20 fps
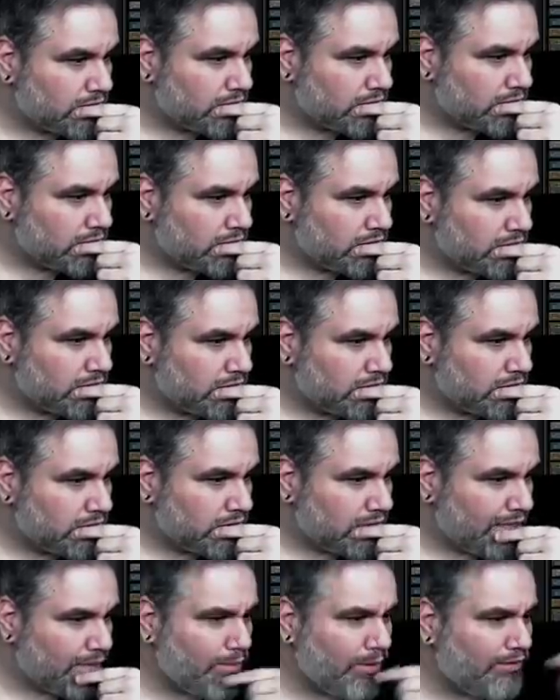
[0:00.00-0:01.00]
Yeah.
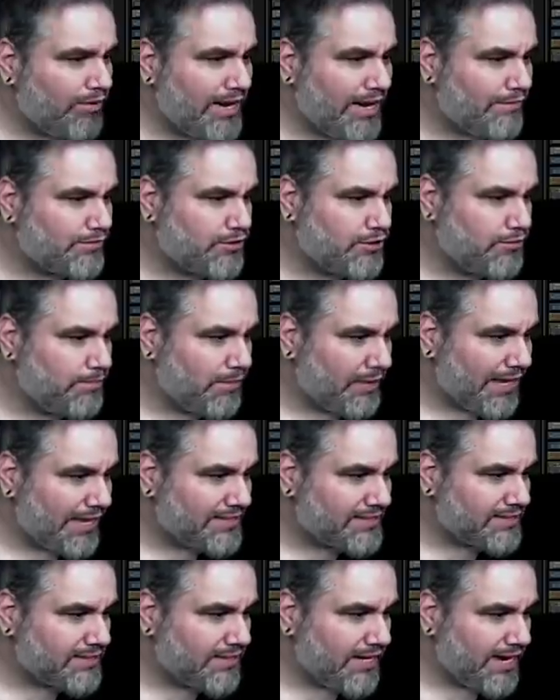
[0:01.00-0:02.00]
Like, we already have two
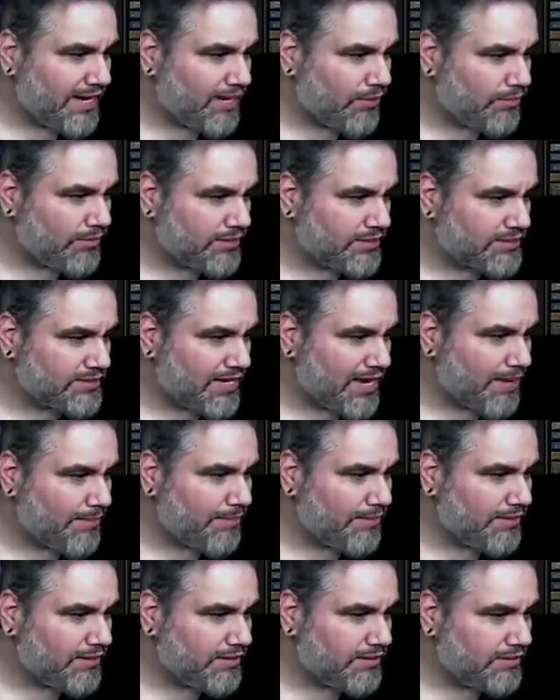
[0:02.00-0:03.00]
blasts in hand with the
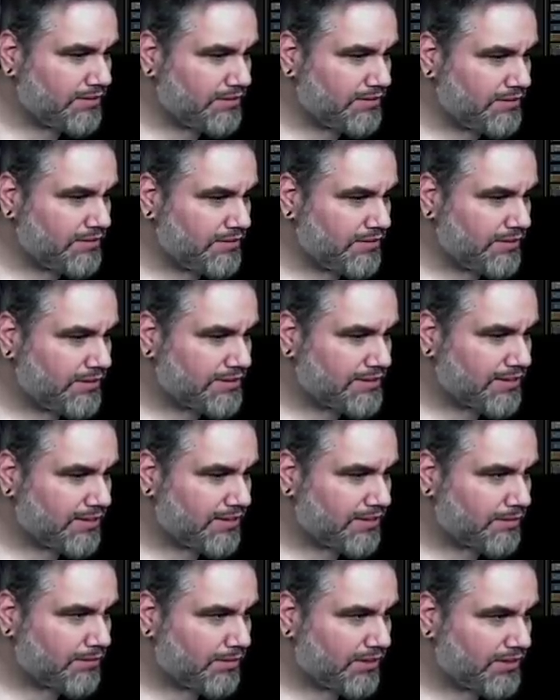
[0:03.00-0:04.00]
Snap and the and the
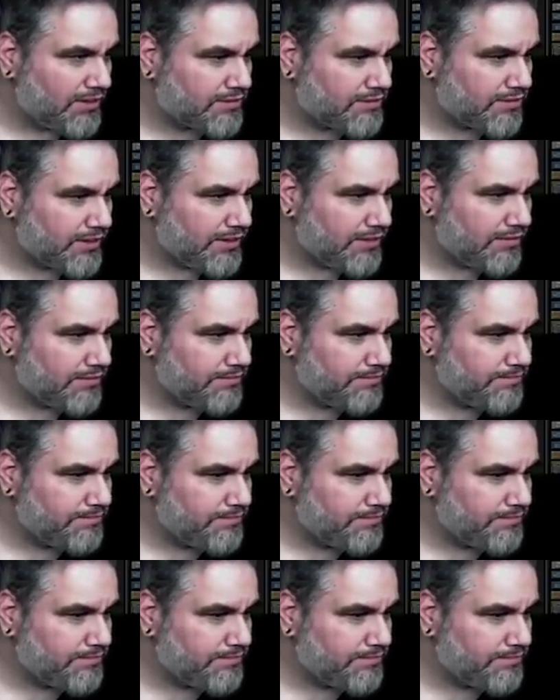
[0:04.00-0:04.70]
Psionic Blast, right?